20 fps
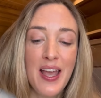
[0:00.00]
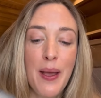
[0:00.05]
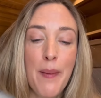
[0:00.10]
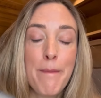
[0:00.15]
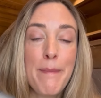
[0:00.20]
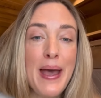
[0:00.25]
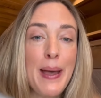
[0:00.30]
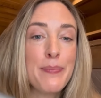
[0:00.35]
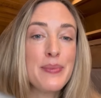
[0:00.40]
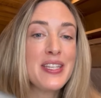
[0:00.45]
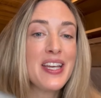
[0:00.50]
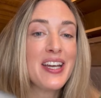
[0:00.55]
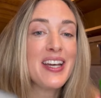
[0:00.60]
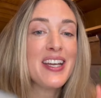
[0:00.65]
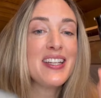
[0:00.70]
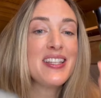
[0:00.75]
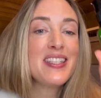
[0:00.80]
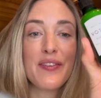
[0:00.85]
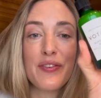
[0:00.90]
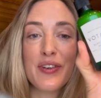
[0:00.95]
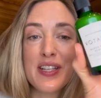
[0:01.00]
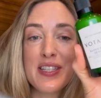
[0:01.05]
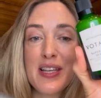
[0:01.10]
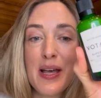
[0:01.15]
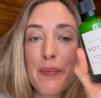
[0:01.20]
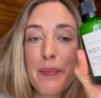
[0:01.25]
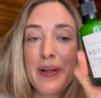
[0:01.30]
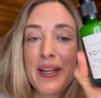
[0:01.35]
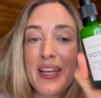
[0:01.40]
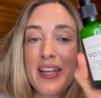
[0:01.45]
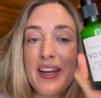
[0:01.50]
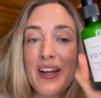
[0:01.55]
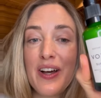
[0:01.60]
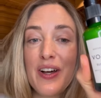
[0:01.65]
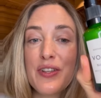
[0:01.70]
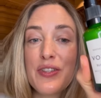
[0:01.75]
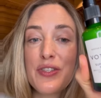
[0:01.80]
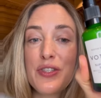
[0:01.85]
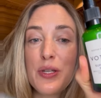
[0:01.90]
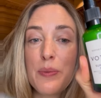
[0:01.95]
Peptides, for example, in our
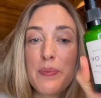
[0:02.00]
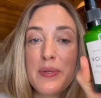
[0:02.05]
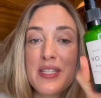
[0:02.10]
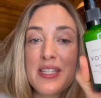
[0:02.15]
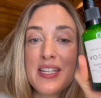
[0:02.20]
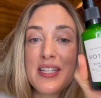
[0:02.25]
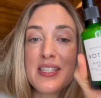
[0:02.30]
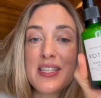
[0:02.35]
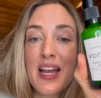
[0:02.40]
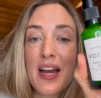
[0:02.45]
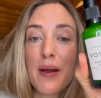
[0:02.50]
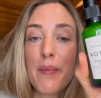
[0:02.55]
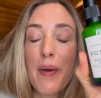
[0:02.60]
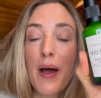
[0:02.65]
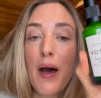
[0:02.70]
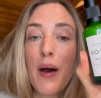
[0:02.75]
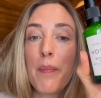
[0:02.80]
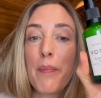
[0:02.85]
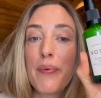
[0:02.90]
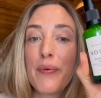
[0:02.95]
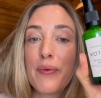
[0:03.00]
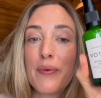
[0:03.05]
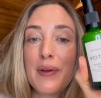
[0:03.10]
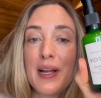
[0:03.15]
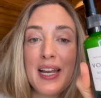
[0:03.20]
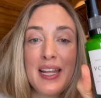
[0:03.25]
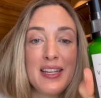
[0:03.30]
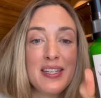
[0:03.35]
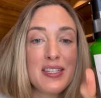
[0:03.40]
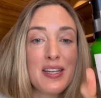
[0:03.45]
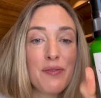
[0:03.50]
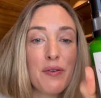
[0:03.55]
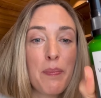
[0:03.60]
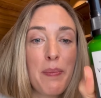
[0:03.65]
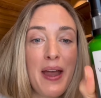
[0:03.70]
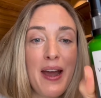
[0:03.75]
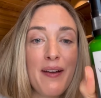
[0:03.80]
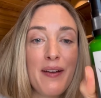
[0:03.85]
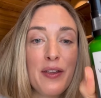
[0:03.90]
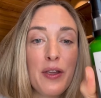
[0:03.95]
Superseed serum, are brilliant at
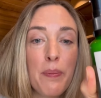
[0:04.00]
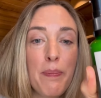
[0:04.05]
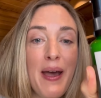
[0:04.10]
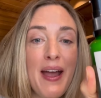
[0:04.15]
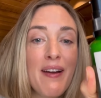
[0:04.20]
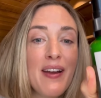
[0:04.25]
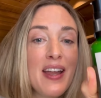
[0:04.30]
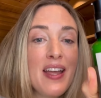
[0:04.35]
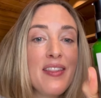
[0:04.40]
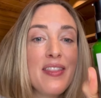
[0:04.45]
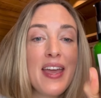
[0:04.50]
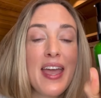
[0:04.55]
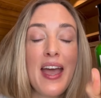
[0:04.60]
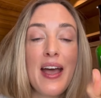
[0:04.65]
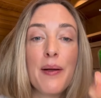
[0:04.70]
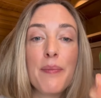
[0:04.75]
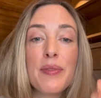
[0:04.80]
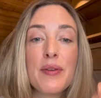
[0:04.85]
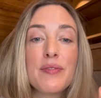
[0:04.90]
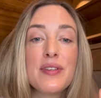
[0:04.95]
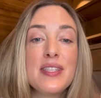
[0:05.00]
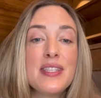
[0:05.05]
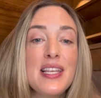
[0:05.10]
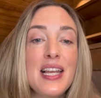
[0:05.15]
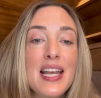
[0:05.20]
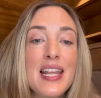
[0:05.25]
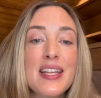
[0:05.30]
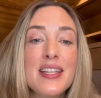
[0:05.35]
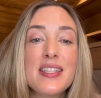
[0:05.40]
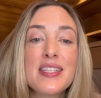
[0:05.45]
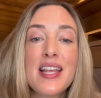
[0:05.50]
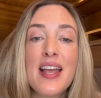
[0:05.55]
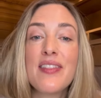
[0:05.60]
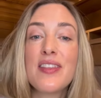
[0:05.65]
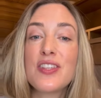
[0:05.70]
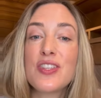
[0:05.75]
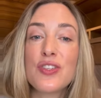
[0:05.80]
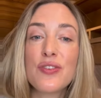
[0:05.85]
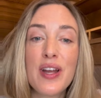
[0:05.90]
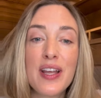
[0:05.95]
repairing your barrier. They help the resilience and the
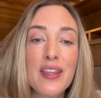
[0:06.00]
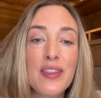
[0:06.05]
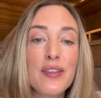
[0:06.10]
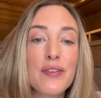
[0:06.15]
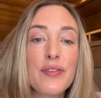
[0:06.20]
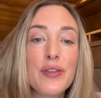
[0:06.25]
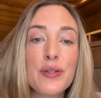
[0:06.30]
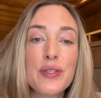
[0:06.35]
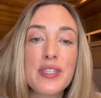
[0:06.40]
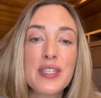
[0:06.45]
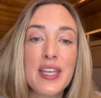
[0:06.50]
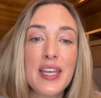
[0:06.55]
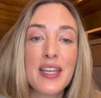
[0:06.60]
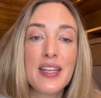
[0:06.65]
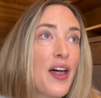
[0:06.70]
strength of your skin.